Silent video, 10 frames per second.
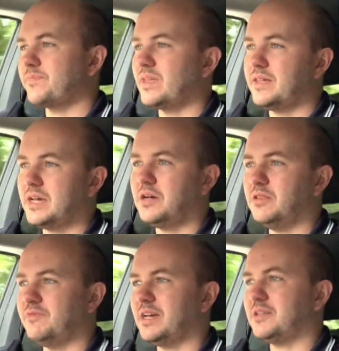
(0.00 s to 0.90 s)
I think all
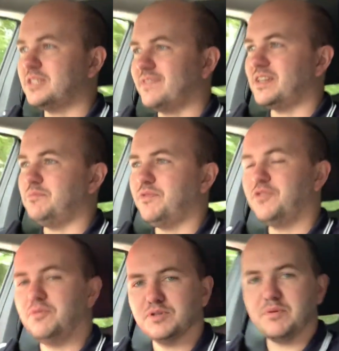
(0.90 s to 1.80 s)
the vehicles I've had it on
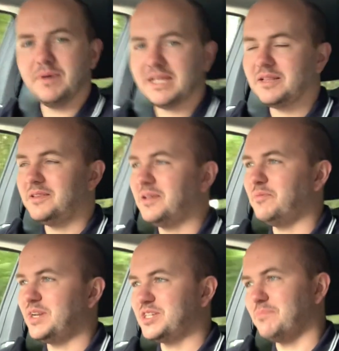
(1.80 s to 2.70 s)
before must be metal, and
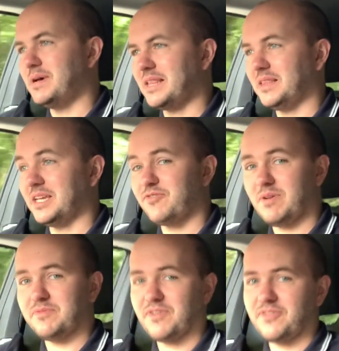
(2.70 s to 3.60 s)
when it's on metal it
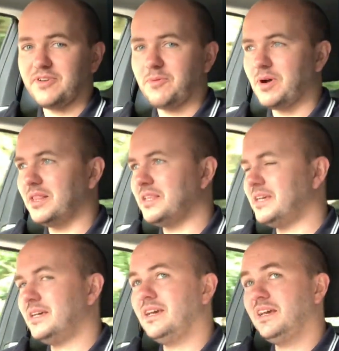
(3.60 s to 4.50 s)
grips very, very well.
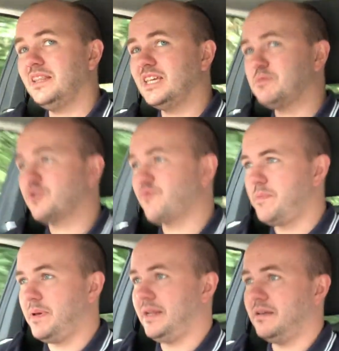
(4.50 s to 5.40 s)
This was
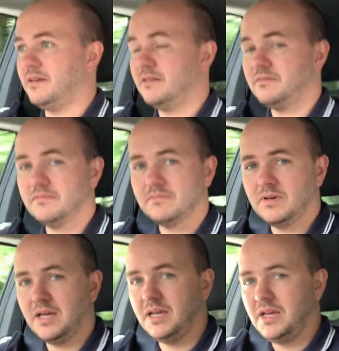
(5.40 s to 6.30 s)

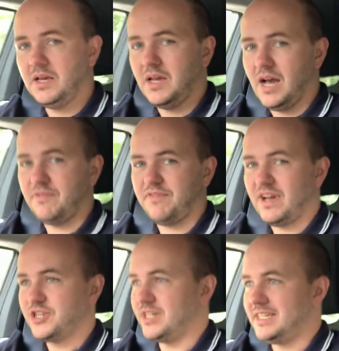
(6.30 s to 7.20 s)
gripping of a
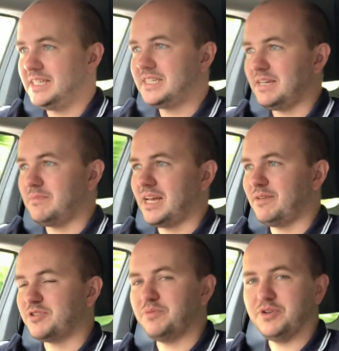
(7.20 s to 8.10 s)
fashion. It didn't seem like it
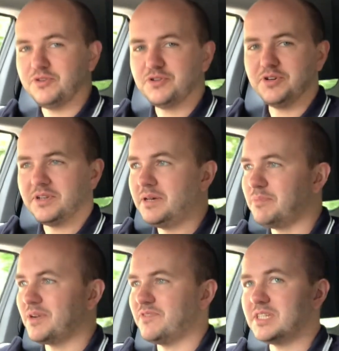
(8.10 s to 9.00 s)
was coming undone,
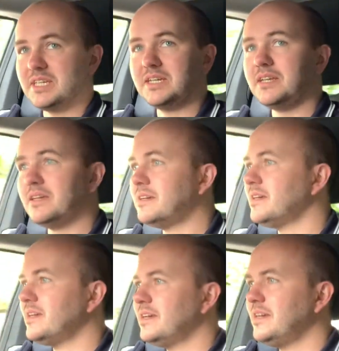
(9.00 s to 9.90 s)
but obviously
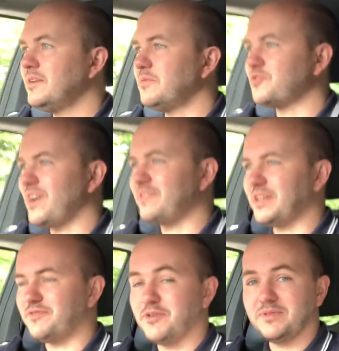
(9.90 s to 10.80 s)
we're driving down
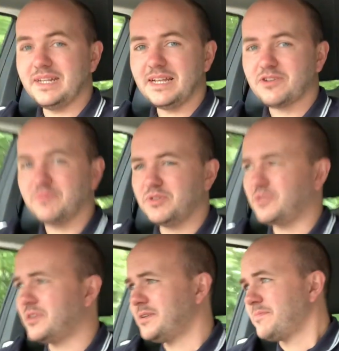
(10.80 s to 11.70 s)
the road and it did come
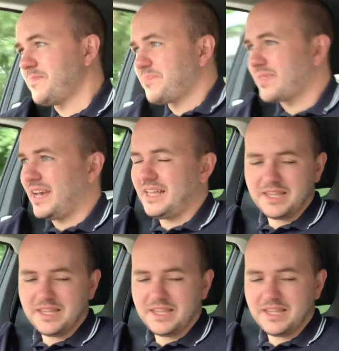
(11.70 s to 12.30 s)
undone.